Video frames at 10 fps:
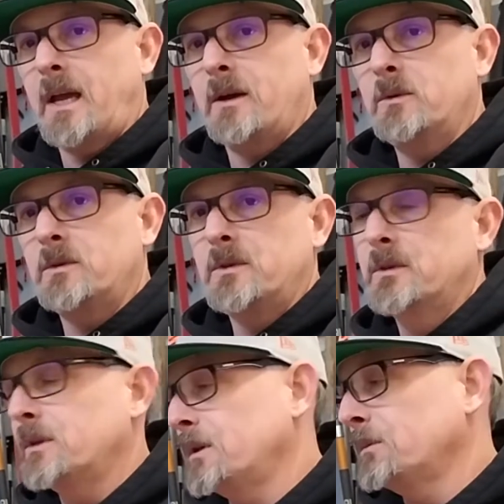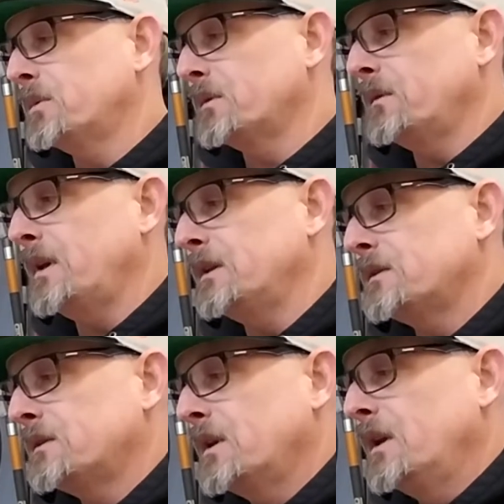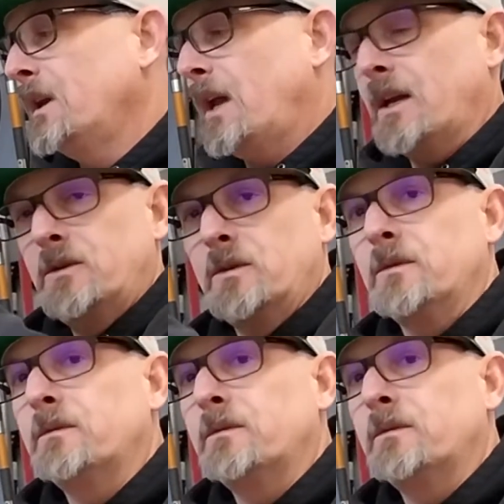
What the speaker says: out. Prevents actually